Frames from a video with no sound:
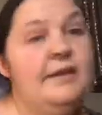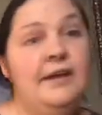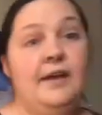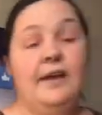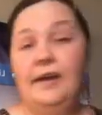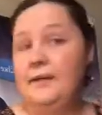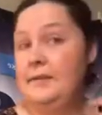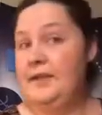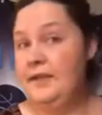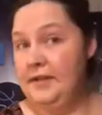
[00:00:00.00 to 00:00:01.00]
yeah, I
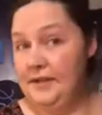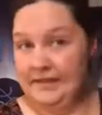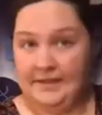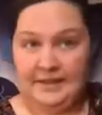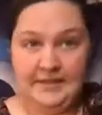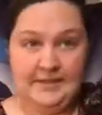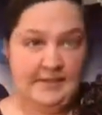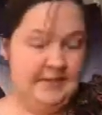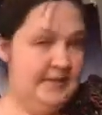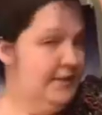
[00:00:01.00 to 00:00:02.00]
mean,
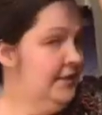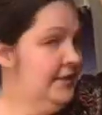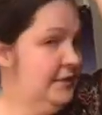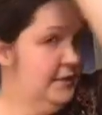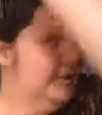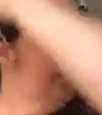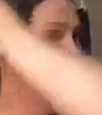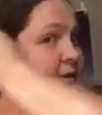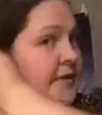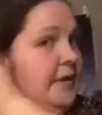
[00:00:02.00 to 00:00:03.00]
this is
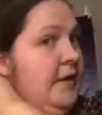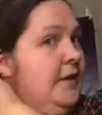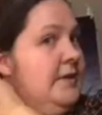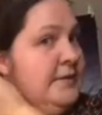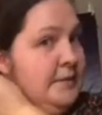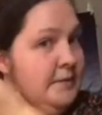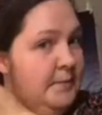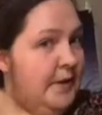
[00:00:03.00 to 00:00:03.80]
just awesome.